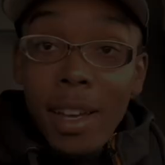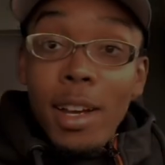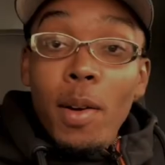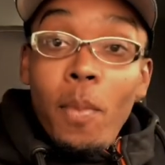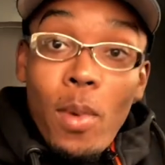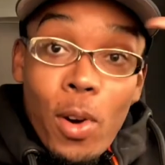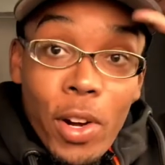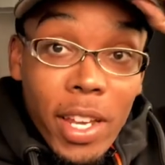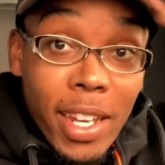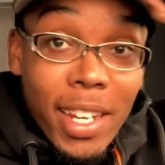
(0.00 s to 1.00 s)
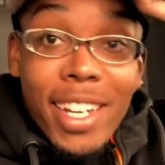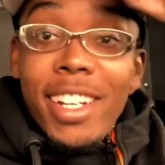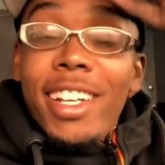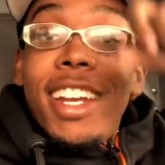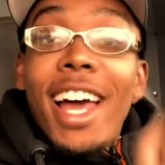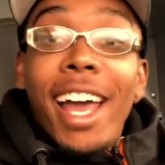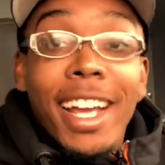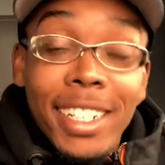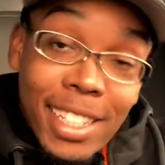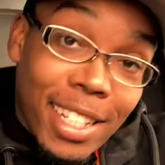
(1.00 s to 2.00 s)
Good morning, good
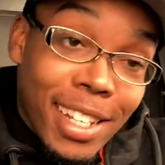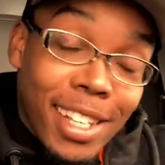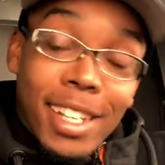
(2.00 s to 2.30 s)
night,